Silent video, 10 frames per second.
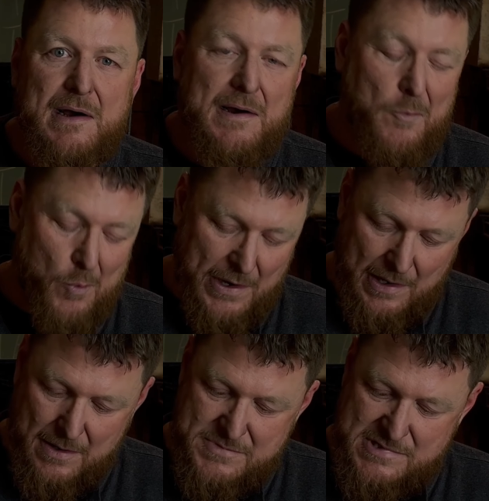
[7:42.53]
When it
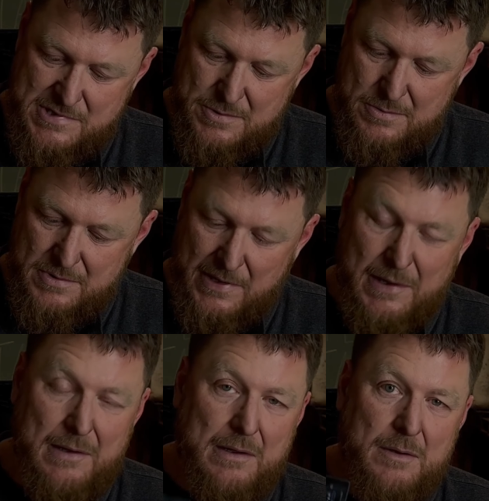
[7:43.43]
comes to
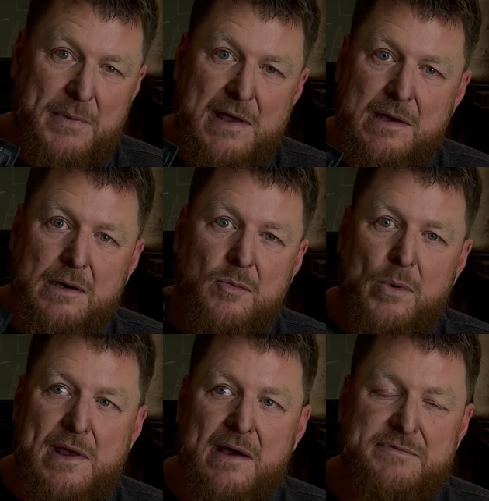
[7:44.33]
the Comica,
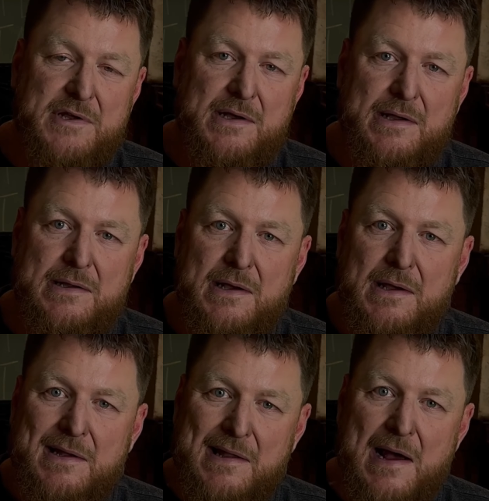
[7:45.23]
we have done
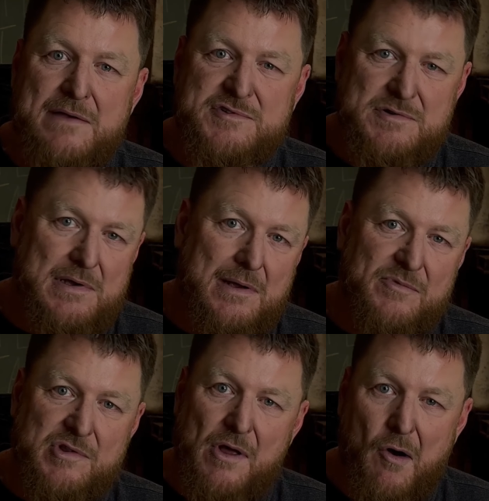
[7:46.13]
live
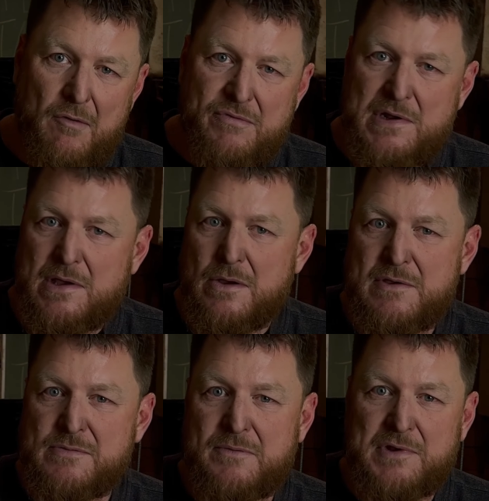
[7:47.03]
streams, long
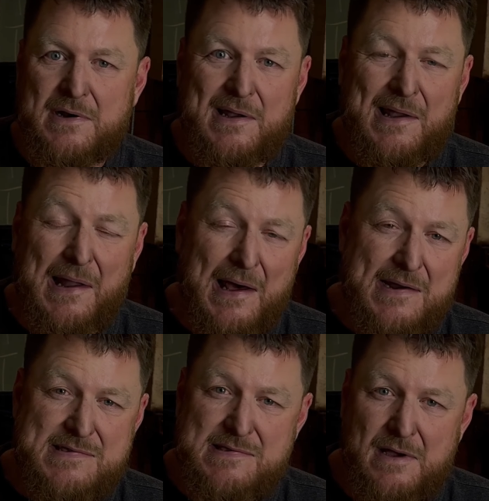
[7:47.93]
videos. We've done a
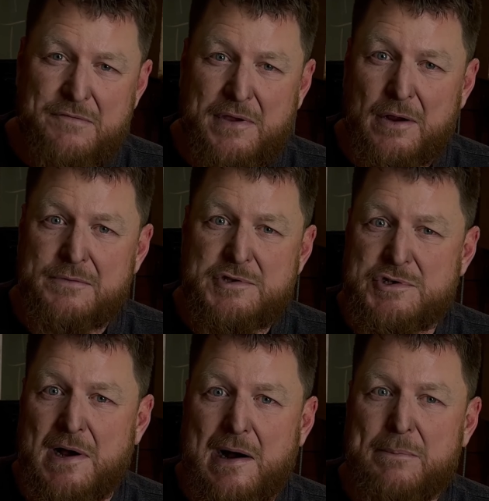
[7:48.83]
lot of stuff here in the
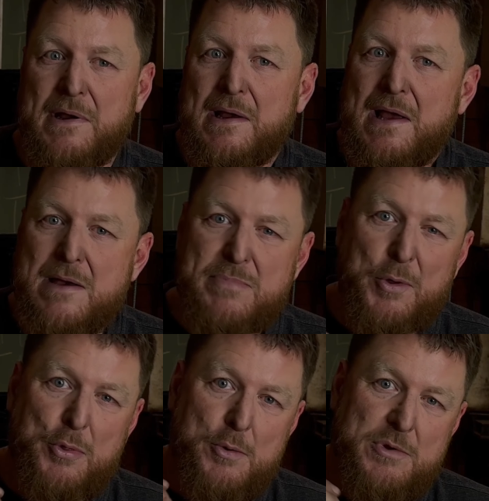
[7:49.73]
shop, and
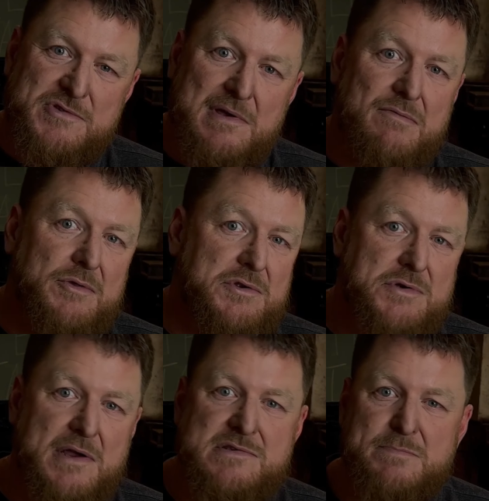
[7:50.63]
both the receiver and the
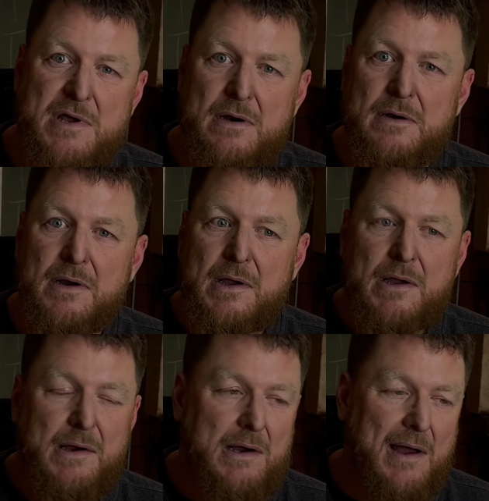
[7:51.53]
transmitter,
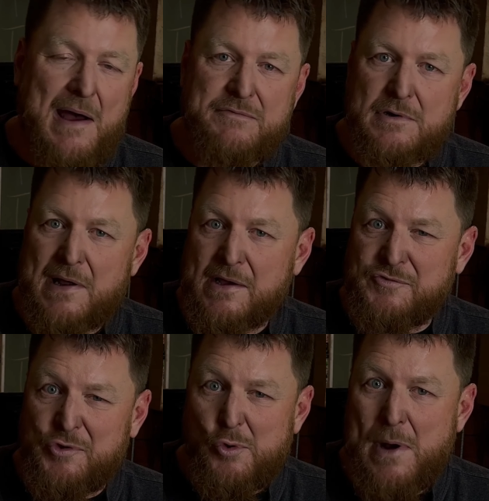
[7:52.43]
after like a
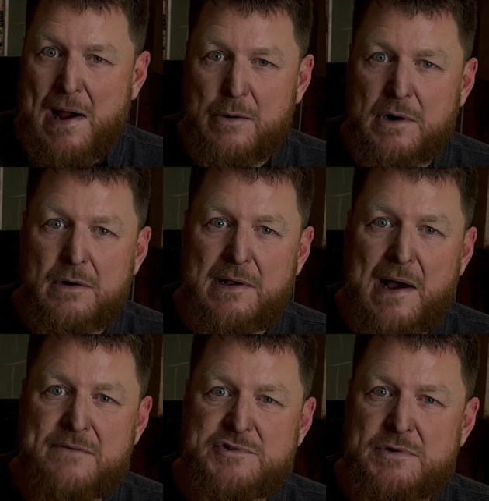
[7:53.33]
2-hour
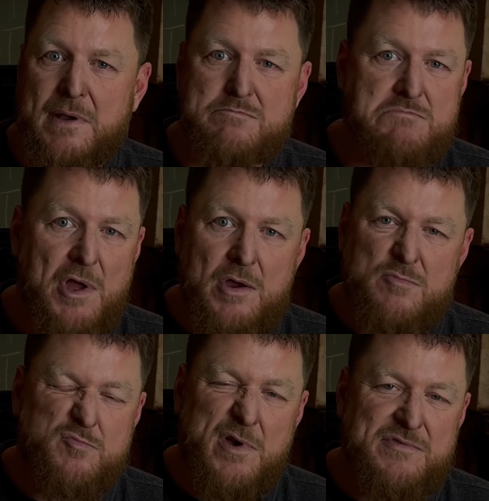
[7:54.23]
live stream,
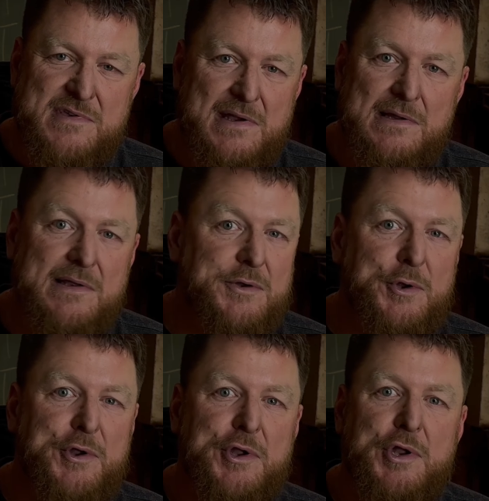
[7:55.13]
we've seen
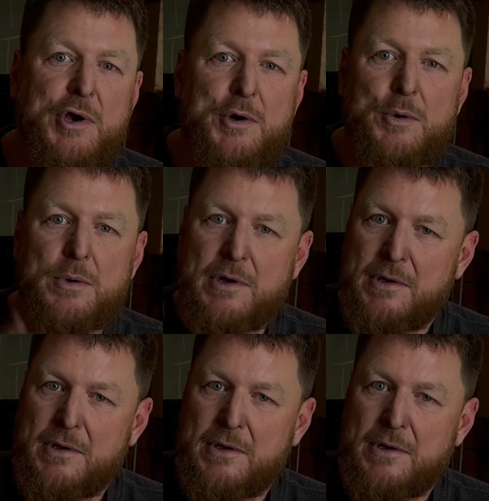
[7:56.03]
little to no